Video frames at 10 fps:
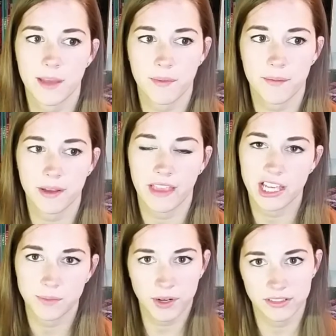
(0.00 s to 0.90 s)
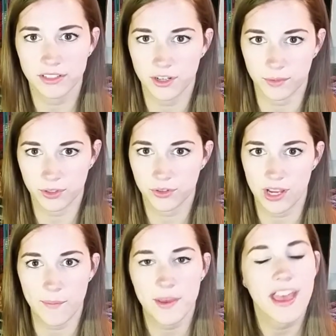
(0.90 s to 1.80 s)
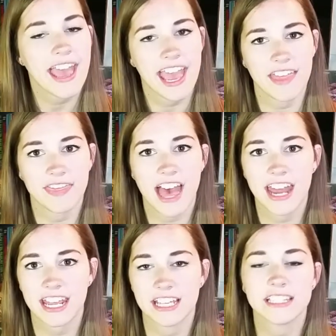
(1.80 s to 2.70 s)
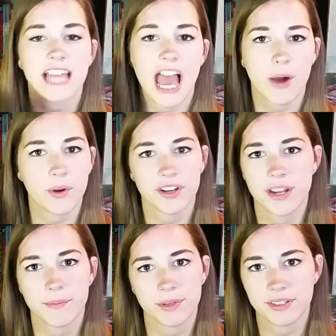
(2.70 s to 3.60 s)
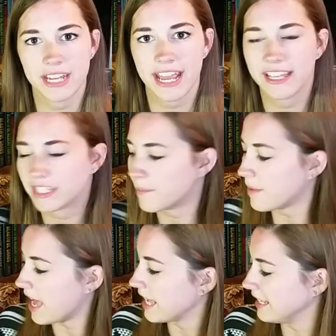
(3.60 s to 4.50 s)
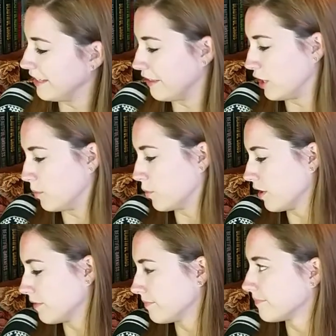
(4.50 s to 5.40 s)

up on my last Barnes & Noble's trip, and that is Our Numbered Days by Neil Hilborn.